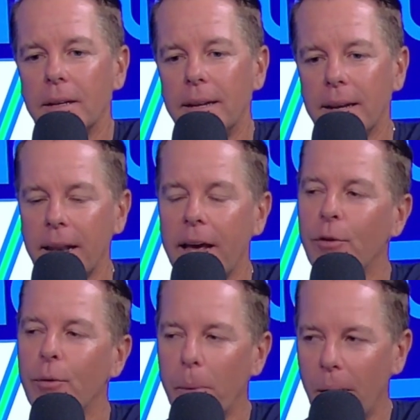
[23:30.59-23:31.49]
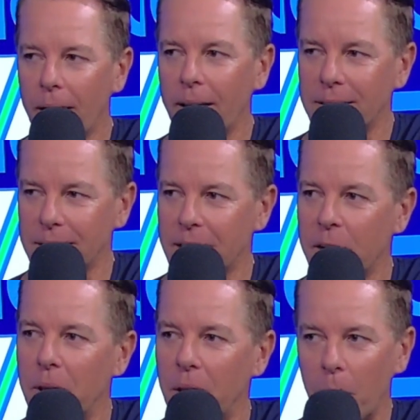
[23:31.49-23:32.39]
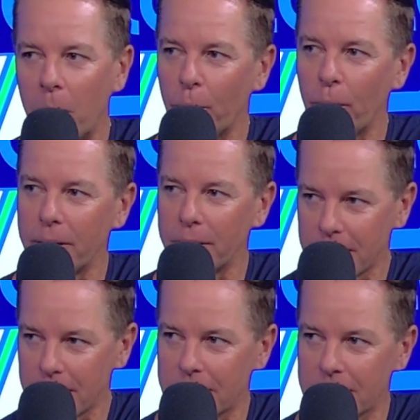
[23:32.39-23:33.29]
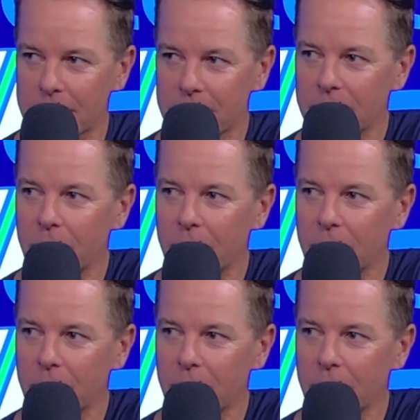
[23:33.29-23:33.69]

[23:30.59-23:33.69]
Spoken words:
didn't have the money to send me and my brother to this